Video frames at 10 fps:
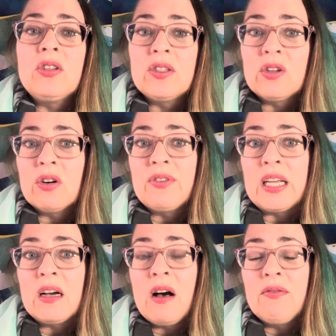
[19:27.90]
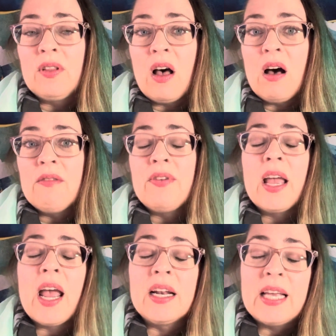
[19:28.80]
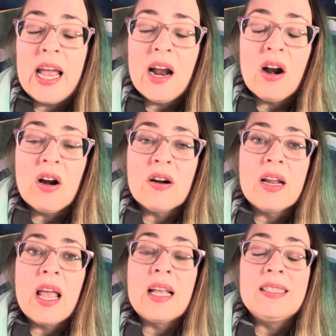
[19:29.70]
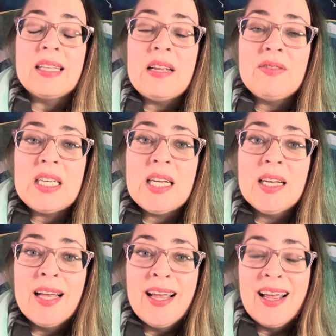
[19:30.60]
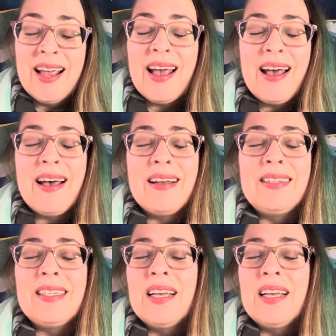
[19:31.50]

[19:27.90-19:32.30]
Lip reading: deserving of love and care and safety. And